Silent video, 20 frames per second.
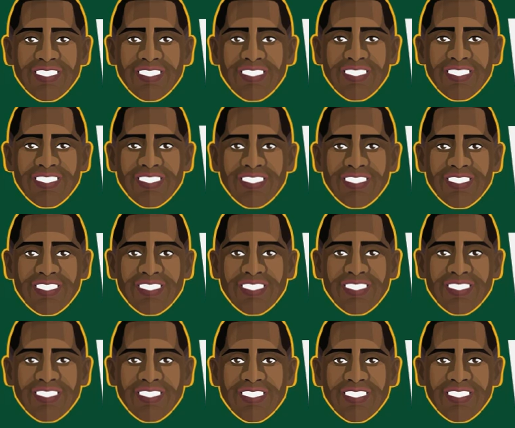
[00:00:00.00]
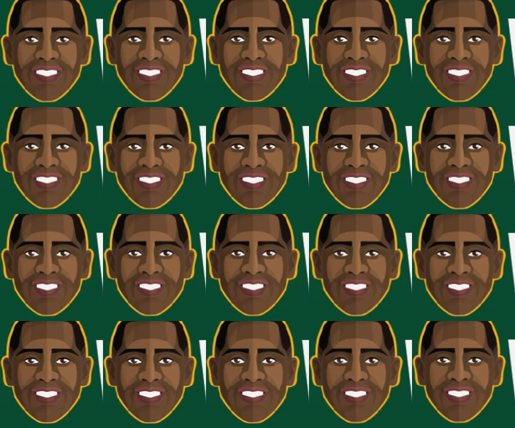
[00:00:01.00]

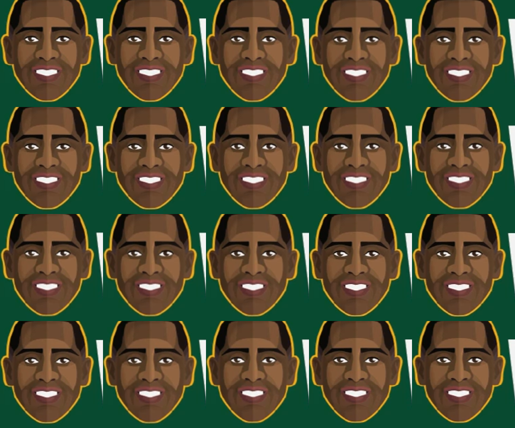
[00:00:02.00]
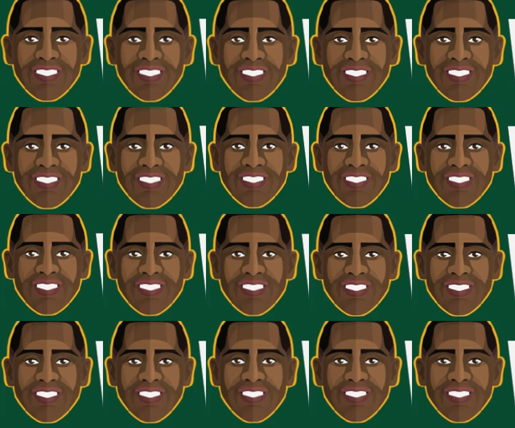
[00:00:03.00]

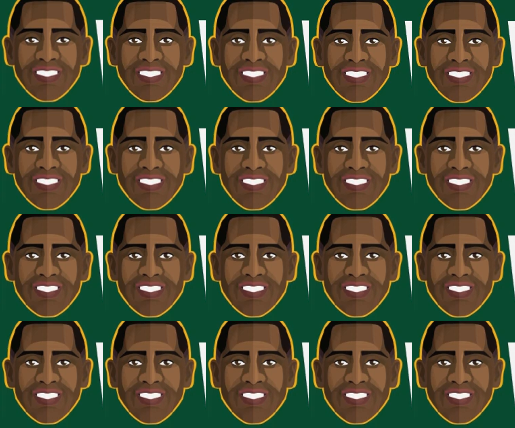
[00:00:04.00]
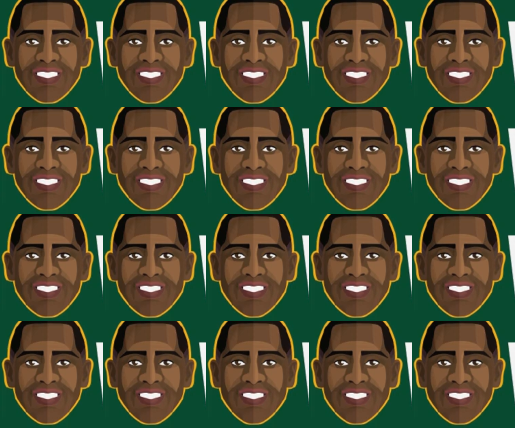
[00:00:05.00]

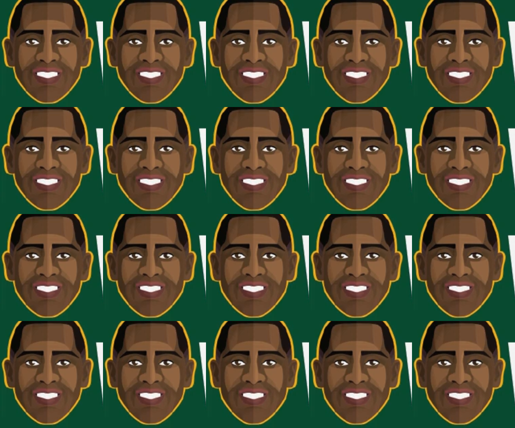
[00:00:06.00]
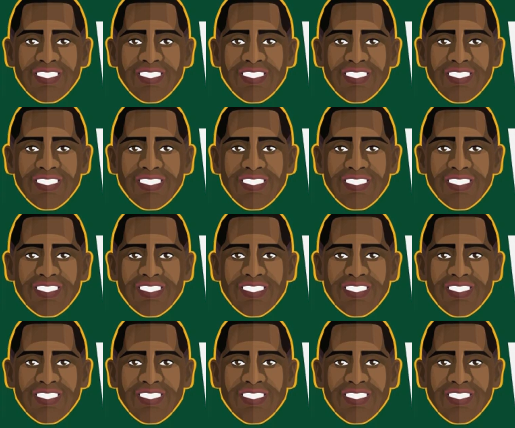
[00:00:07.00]

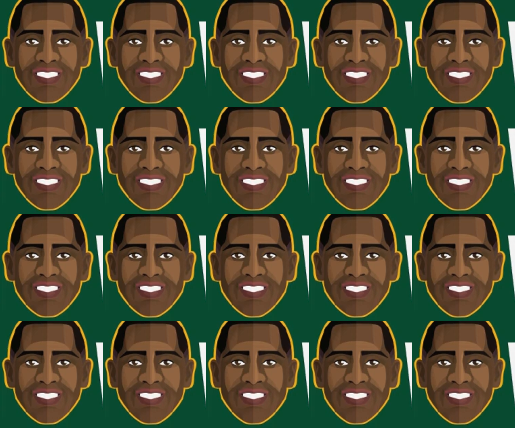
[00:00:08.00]
The person shown says nothing.